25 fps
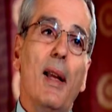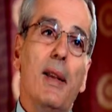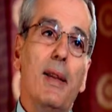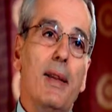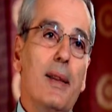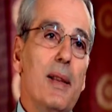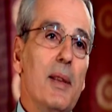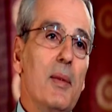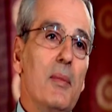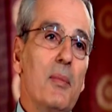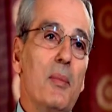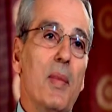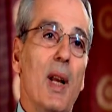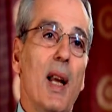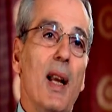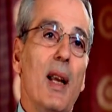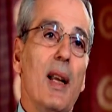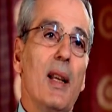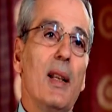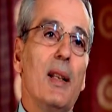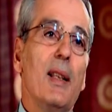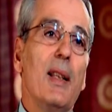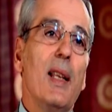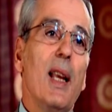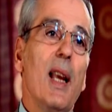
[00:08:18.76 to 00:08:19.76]
Everyone
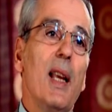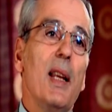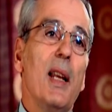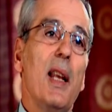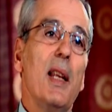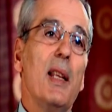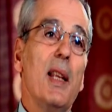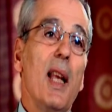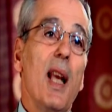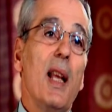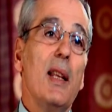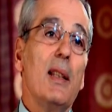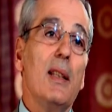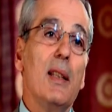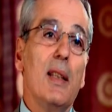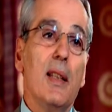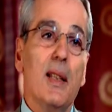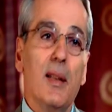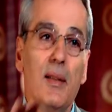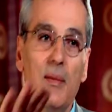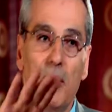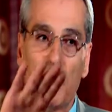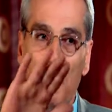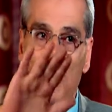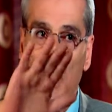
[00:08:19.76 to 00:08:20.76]
who wasn't Arabic
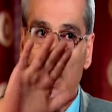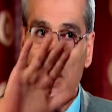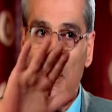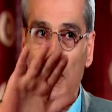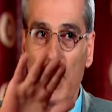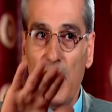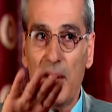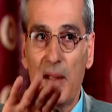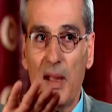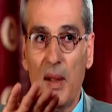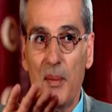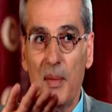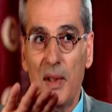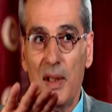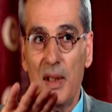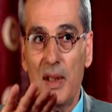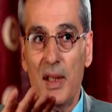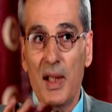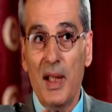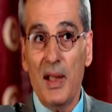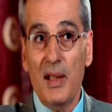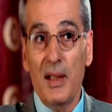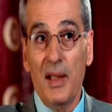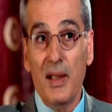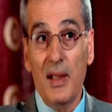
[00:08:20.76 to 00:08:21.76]
was a
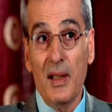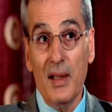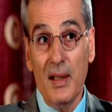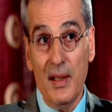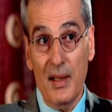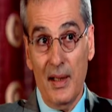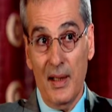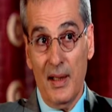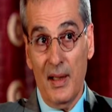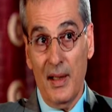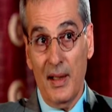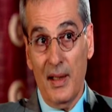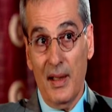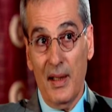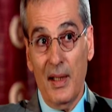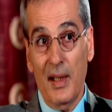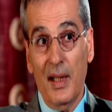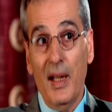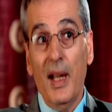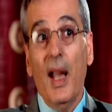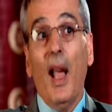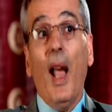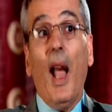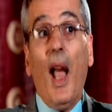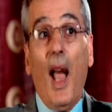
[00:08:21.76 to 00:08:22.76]
second-class citizen,
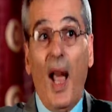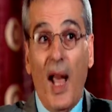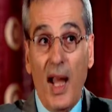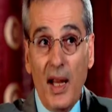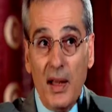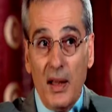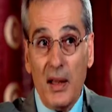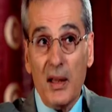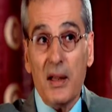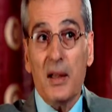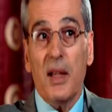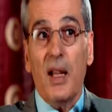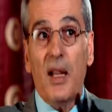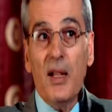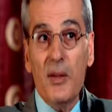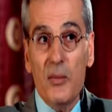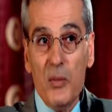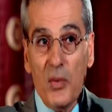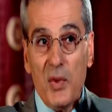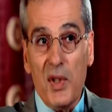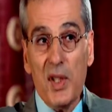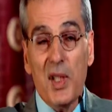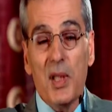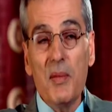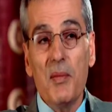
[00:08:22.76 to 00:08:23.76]
including
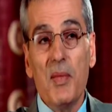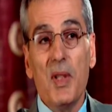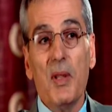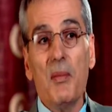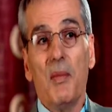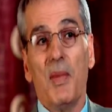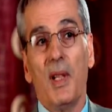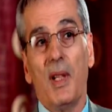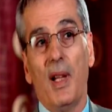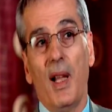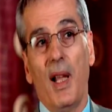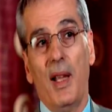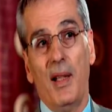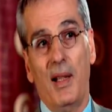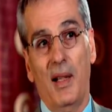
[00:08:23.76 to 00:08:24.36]
non-Arab Muslims.